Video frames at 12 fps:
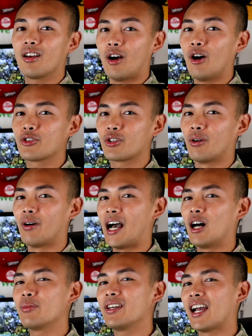Also,
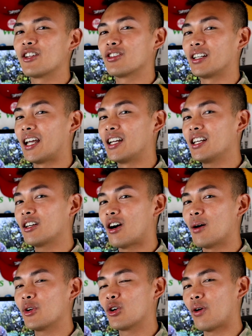I'll be answering any
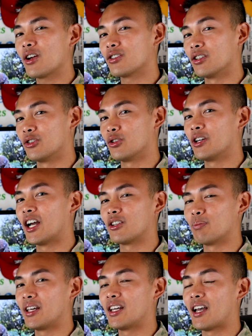common questions you guys
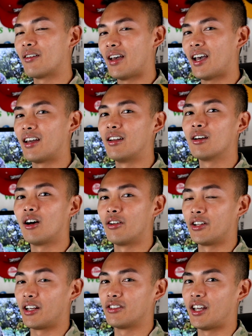may have had on
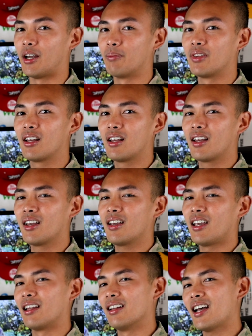the exam.
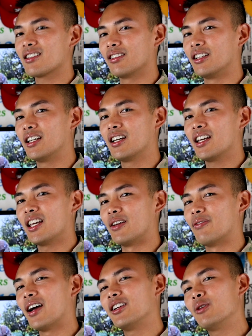And lastly,
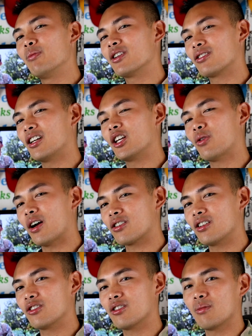if I did miss any
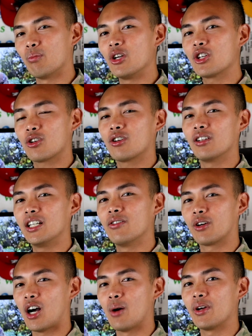questions, be sure to leave
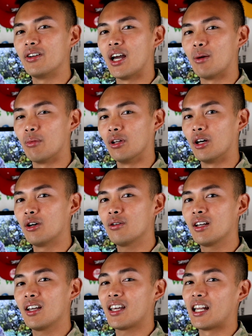a comment down below
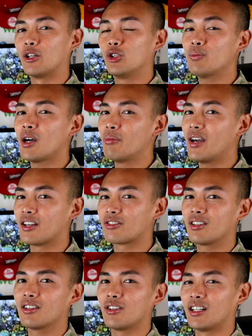and I'll do my
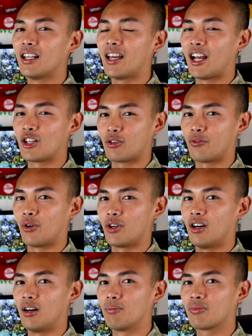best to get that answer for
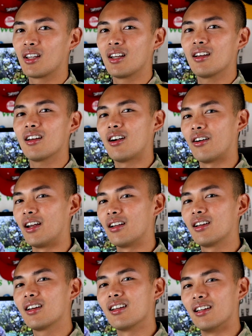y'all. Alright,
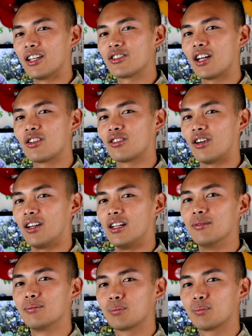let's get started.